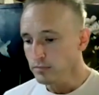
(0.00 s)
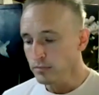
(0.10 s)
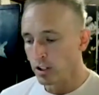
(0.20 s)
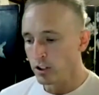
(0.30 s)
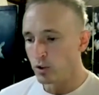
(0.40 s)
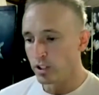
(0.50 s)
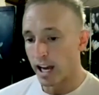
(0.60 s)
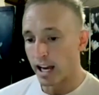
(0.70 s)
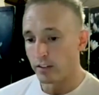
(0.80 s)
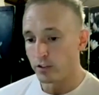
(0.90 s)
you can
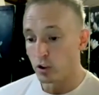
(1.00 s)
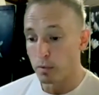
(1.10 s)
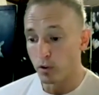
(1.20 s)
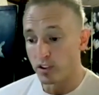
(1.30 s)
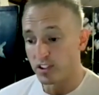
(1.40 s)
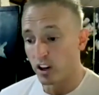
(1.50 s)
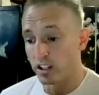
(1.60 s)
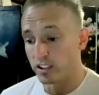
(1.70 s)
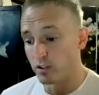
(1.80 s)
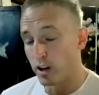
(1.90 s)
be on the side
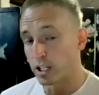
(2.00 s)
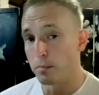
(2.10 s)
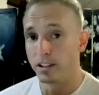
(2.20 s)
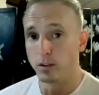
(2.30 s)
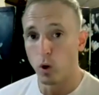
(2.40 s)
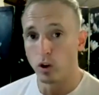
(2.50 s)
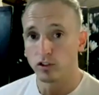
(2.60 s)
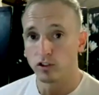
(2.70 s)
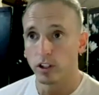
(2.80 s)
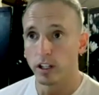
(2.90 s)
as a recommended
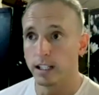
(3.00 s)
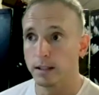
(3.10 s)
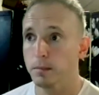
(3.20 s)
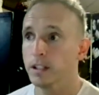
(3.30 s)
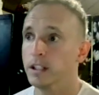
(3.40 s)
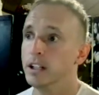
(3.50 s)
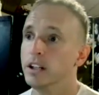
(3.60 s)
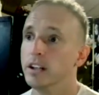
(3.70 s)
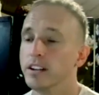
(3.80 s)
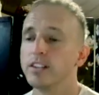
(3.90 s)
watch.
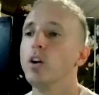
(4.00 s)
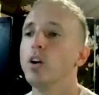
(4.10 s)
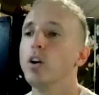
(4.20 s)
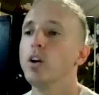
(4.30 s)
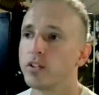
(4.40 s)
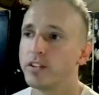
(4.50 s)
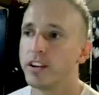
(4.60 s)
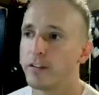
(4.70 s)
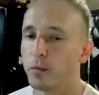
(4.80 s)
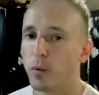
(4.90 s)
There's lots and lots of
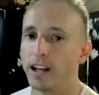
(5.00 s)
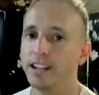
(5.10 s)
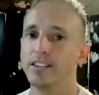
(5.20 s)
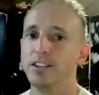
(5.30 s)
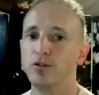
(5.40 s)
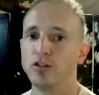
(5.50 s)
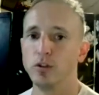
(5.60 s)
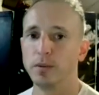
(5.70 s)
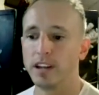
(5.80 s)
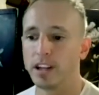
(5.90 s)
different ways YouTube
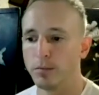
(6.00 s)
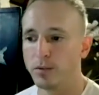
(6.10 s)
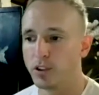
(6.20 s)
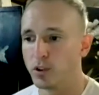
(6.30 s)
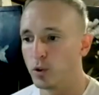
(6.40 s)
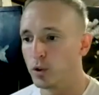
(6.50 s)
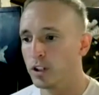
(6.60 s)
can come to your